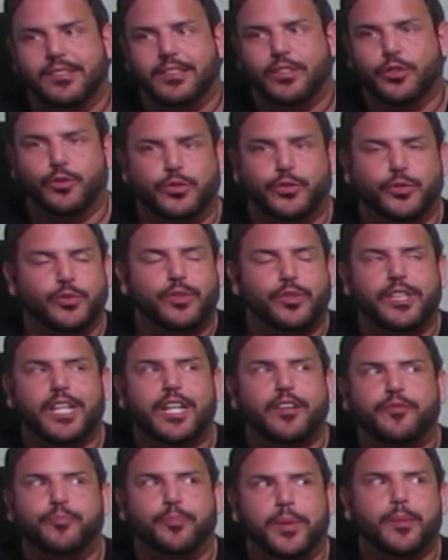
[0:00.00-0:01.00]
You
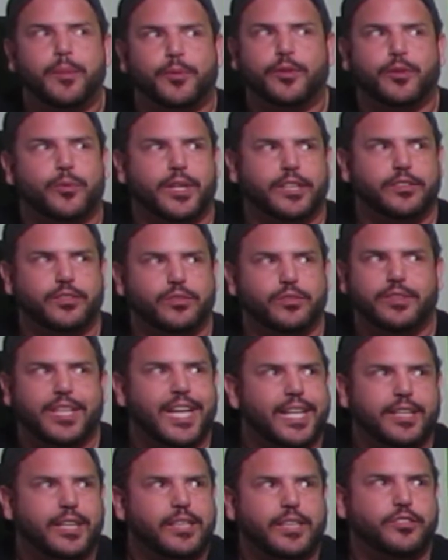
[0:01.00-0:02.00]
love people around you.
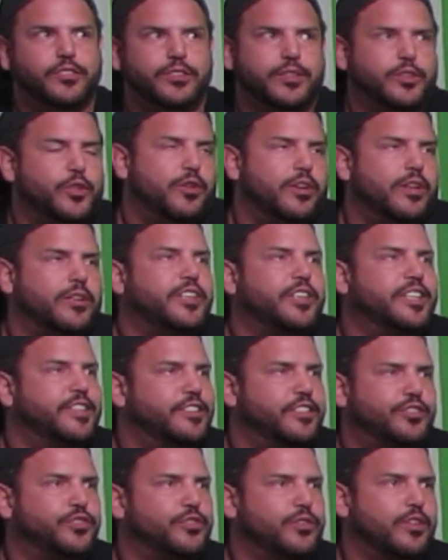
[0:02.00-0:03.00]
That is your
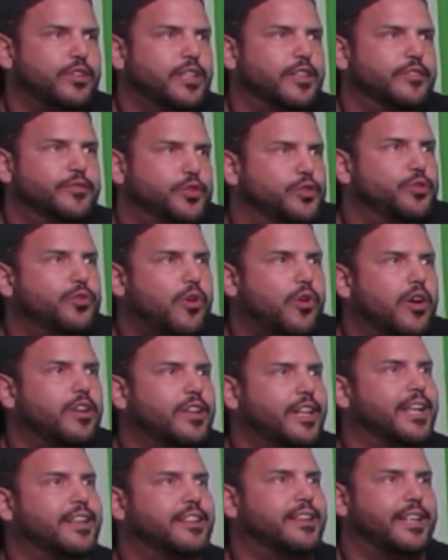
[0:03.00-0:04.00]
unconditional love. You
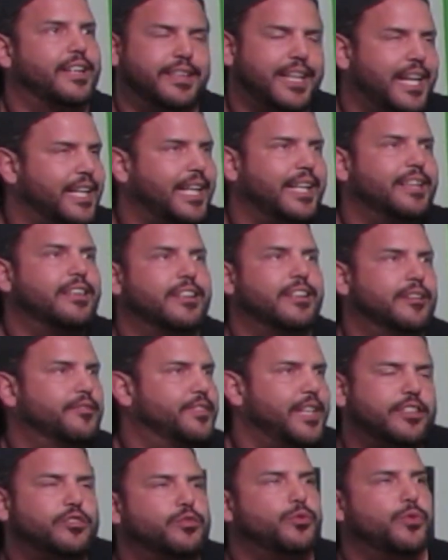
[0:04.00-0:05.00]
are like that. That is
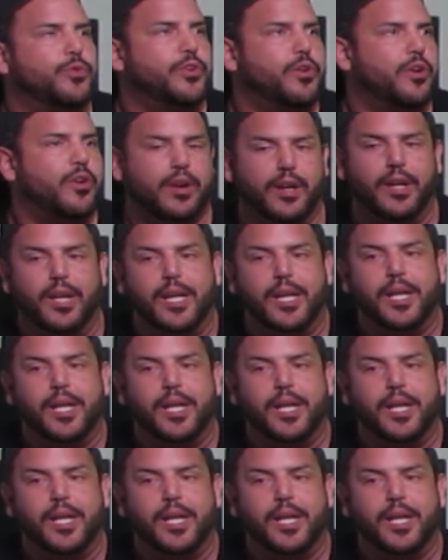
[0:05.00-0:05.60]
love. That's who you are.